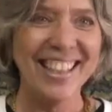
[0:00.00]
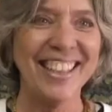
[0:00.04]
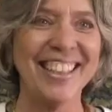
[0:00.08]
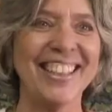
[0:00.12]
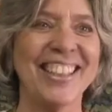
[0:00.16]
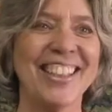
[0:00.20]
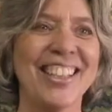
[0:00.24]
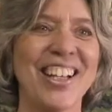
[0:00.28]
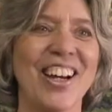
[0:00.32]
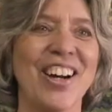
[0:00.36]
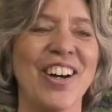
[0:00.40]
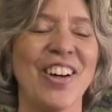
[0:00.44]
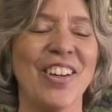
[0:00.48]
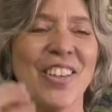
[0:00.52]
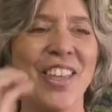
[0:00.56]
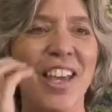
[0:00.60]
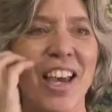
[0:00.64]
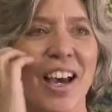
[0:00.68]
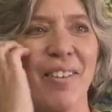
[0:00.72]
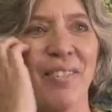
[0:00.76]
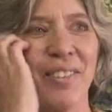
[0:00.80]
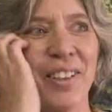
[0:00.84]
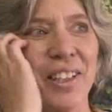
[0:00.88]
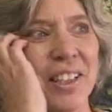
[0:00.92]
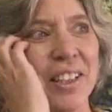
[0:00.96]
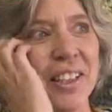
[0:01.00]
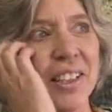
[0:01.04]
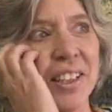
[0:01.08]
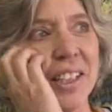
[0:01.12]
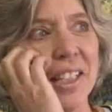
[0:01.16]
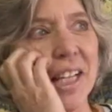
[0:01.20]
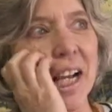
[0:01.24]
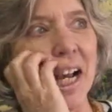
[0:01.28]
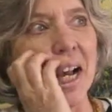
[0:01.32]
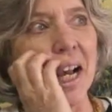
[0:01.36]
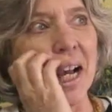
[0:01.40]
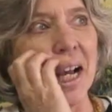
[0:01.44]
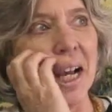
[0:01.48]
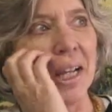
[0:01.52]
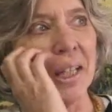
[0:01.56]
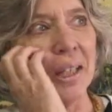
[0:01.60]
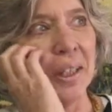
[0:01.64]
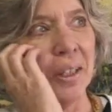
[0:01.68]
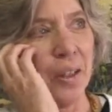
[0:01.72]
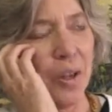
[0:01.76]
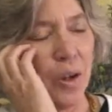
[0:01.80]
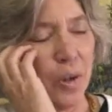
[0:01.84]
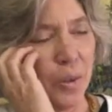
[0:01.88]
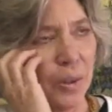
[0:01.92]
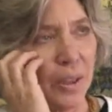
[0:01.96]
So that was a
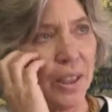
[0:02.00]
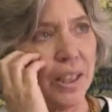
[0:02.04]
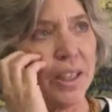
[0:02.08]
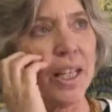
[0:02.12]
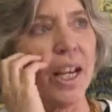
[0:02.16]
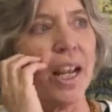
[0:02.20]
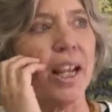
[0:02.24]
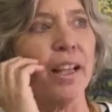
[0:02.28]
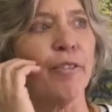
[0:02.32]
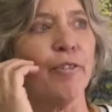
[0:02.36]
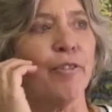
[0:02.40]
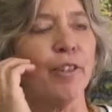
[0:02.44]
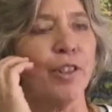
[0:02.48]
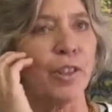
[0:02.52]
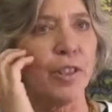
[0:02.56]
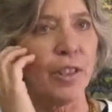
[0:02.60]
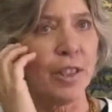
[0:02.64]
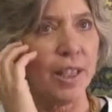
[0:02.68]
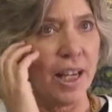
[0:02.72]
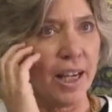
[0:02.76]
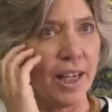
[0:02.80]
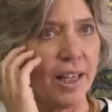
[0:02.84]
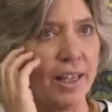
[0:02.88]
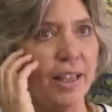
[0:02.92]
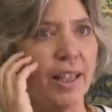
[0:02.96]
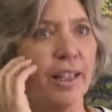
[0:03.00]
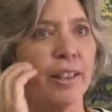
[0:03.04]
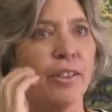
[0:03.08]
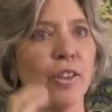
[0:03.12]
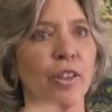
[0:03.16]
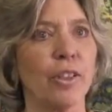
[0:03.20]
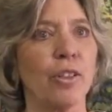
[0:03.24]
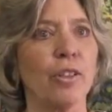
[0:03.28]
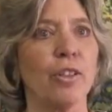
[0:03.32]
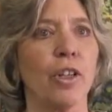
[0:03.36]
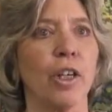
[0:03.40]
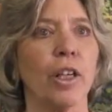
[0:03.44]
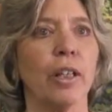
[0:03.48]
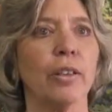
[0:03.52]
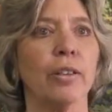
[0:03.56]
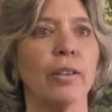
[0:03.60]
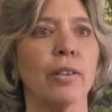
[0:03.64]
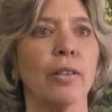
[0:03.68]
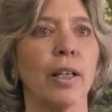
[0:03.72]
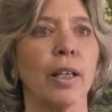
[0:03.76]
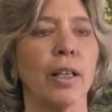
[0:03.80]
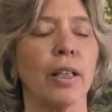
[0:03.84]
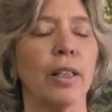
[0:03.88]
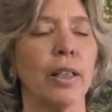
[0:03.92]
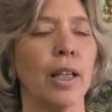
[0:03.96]
holding tank first night and just jail the
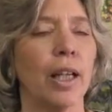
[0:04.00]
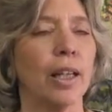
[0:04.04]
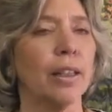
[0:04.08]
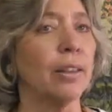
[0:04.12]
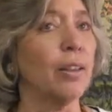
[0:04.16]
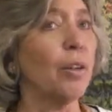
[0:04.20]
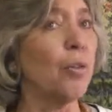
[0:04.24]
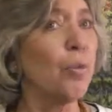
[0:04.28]
second night.